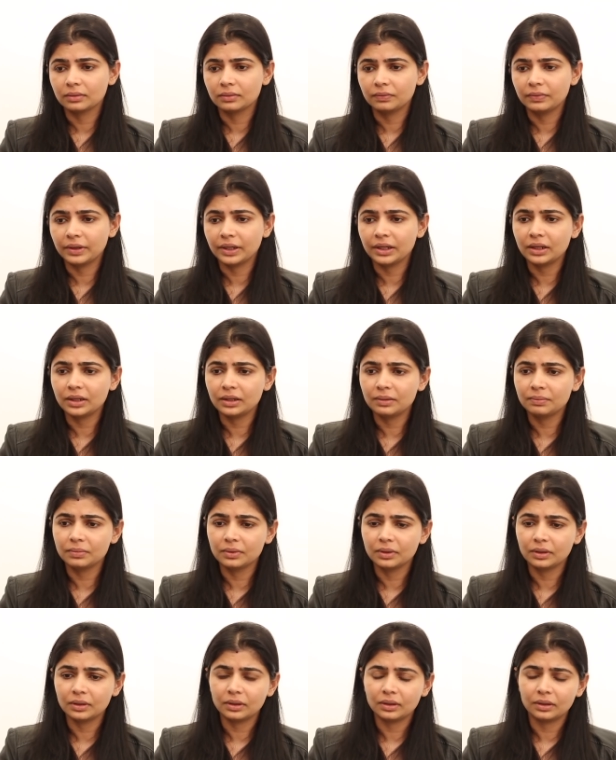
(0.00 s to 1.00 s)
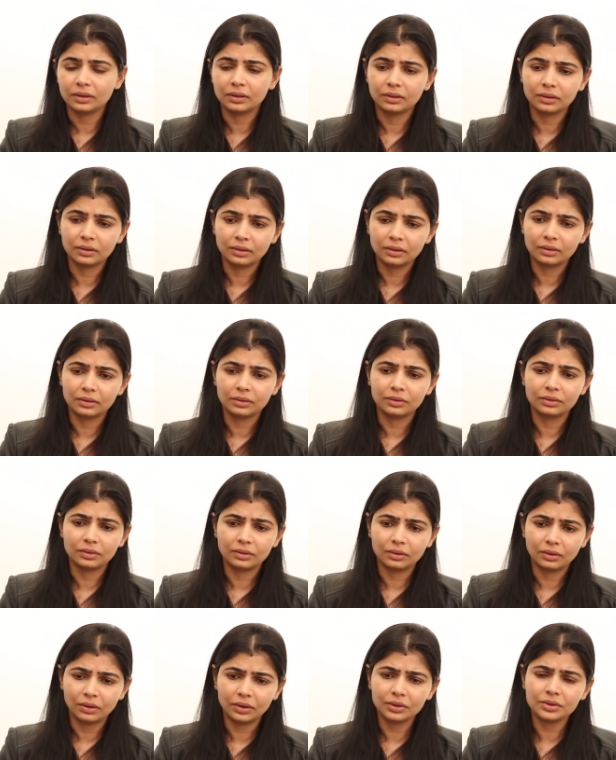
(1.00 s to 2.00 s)
very uh,
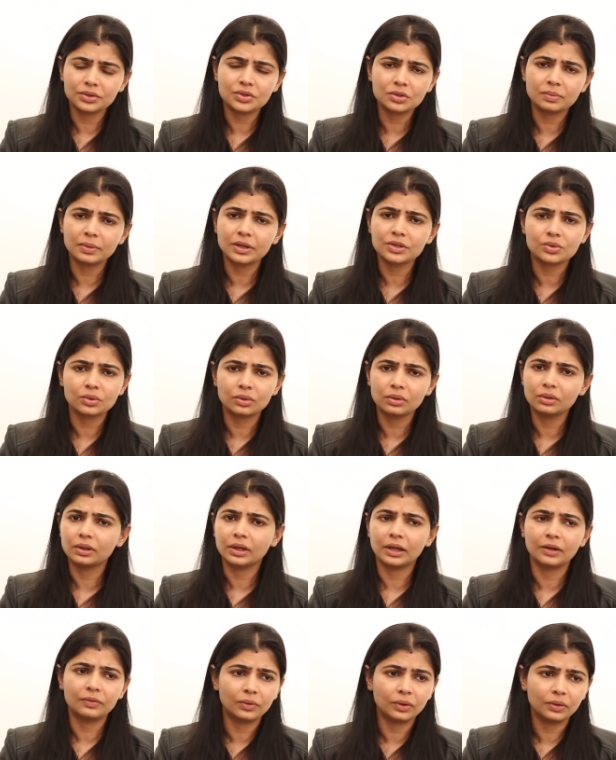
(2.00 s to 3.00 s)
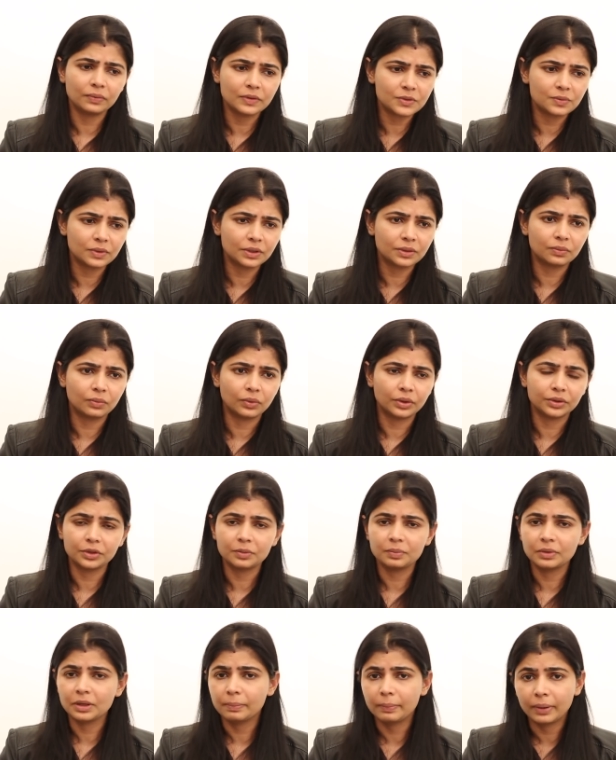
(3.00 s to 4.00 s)
honest to my soul. I've always been wanted
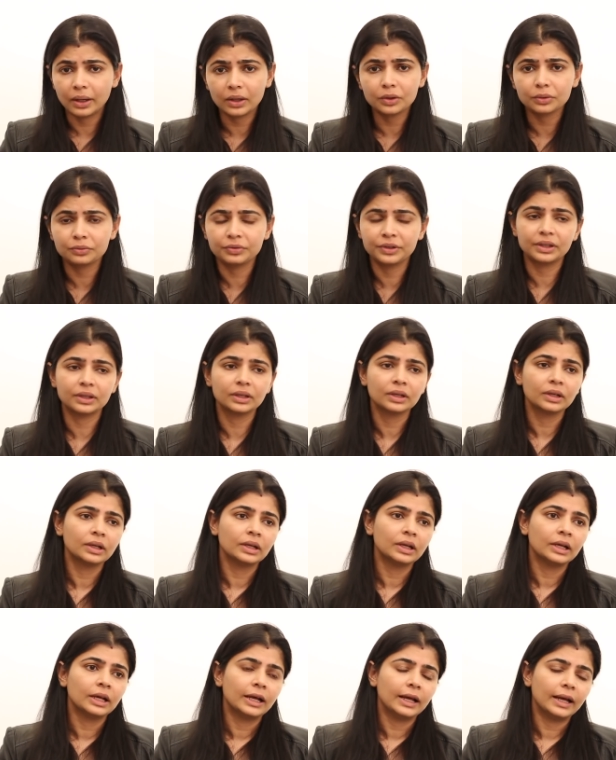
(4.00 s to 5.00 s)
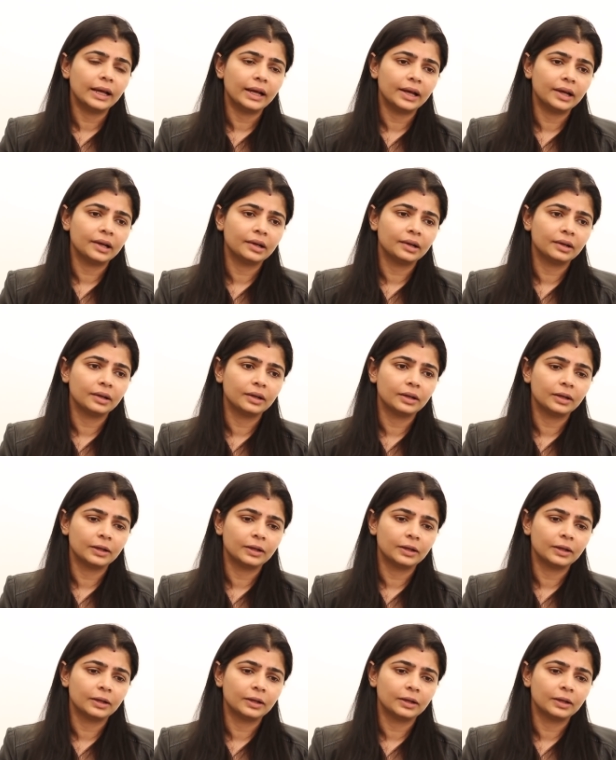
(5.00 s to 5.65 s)
to be a part of it, and.